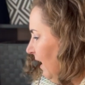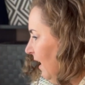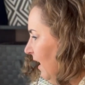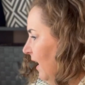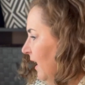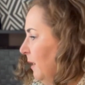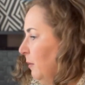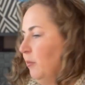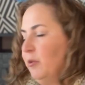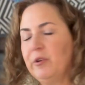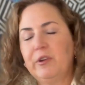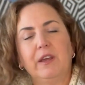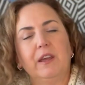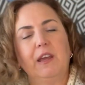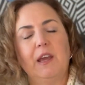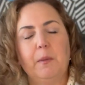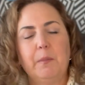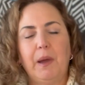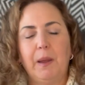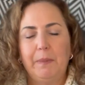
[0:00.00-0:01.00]
I'm
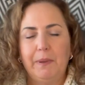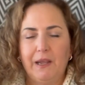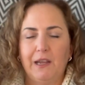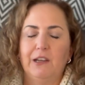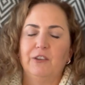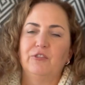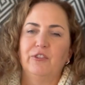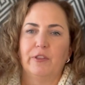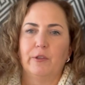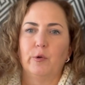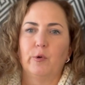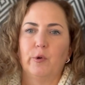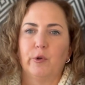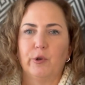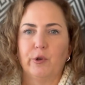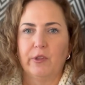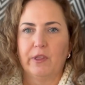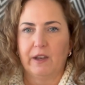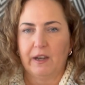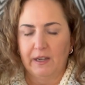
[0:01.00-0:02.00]
looking at my page in the
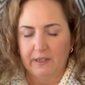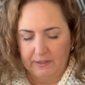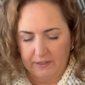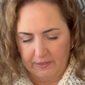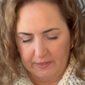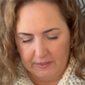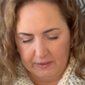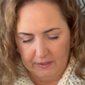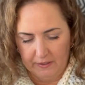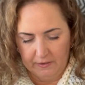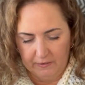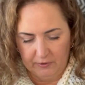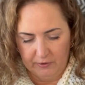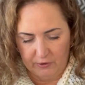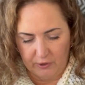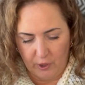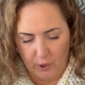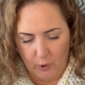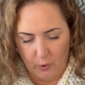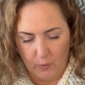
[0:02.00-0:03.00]
order that I did things,
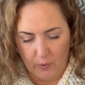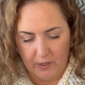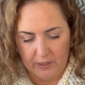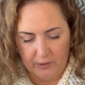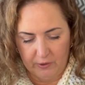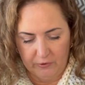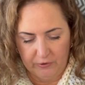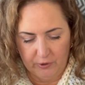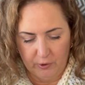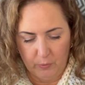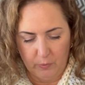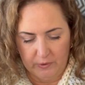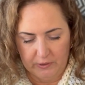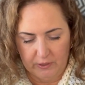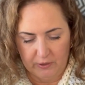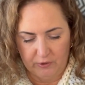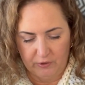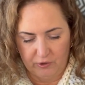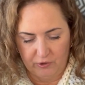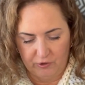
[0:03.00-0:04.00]
so I also
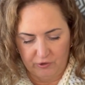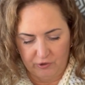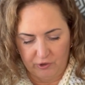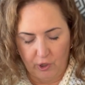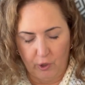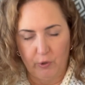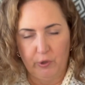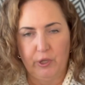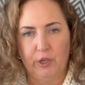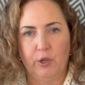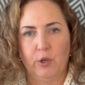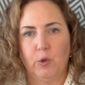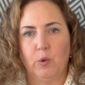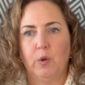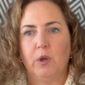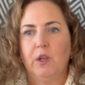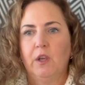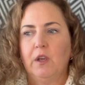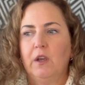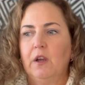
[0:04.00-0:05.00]
wanted to show
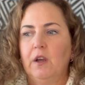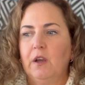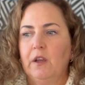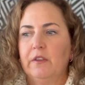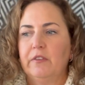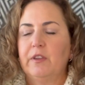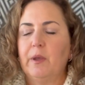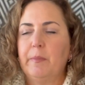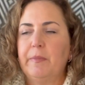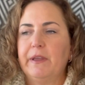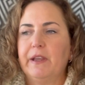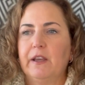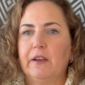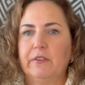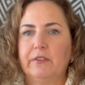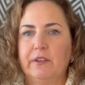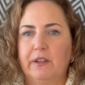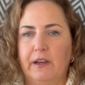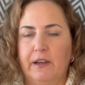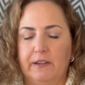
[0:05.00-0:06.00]
you something
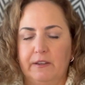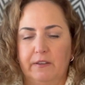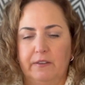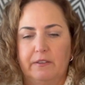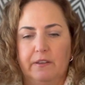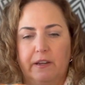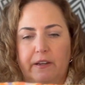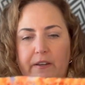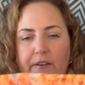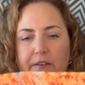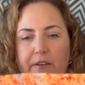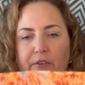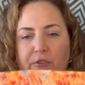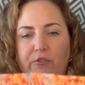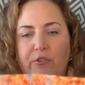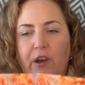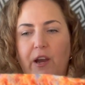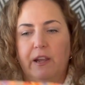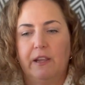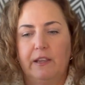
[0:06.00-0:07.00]
else that I decided to
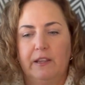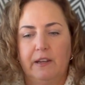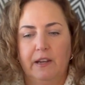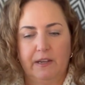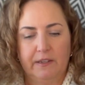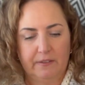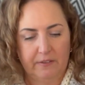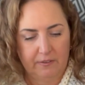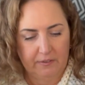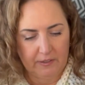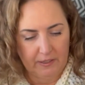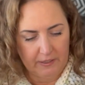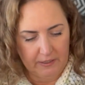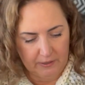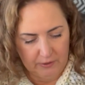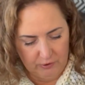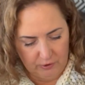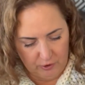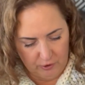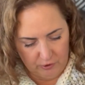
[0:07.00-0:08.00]
try, and I
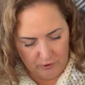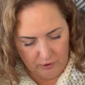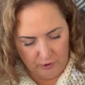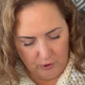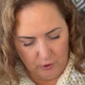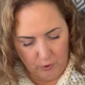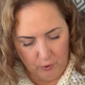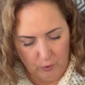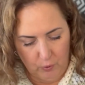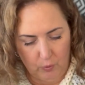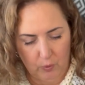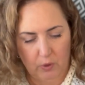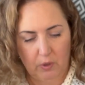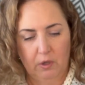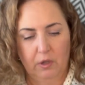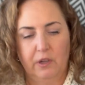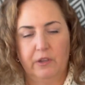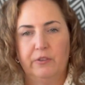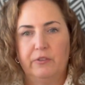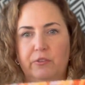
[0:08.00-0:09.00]
decided to do
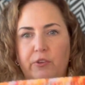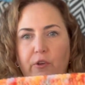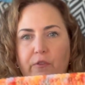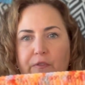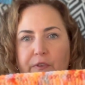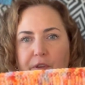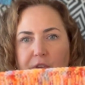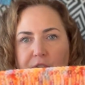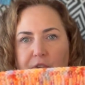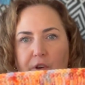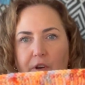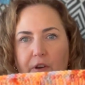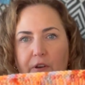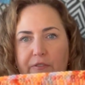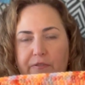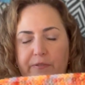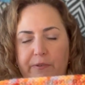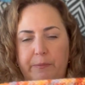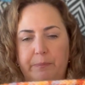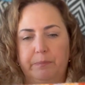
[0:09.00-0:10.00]
a Sophie
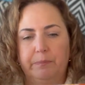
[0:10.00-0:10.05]
scarf.